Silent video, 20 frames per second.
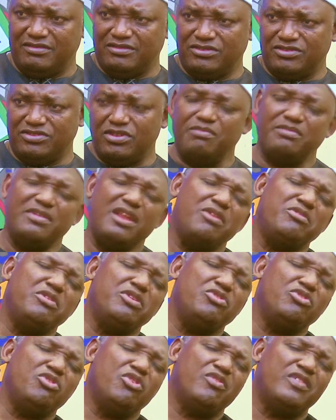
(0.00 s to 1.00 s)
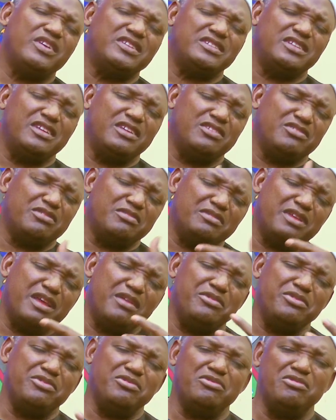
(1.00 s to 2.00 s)
Sometimes when you overstay,
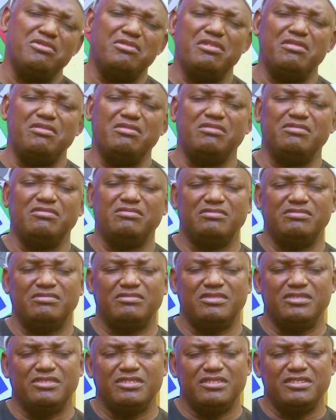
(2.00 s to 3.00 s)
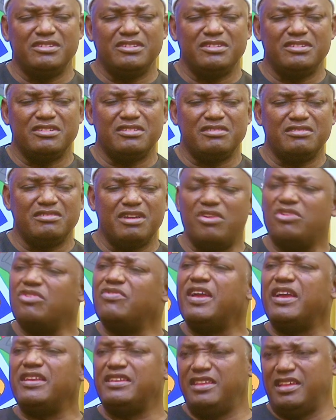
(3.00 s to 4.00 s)
sometimes you go out of
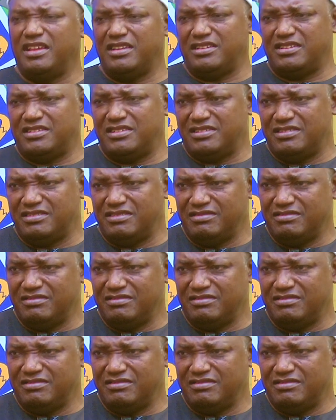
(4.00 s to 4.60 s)
ideas.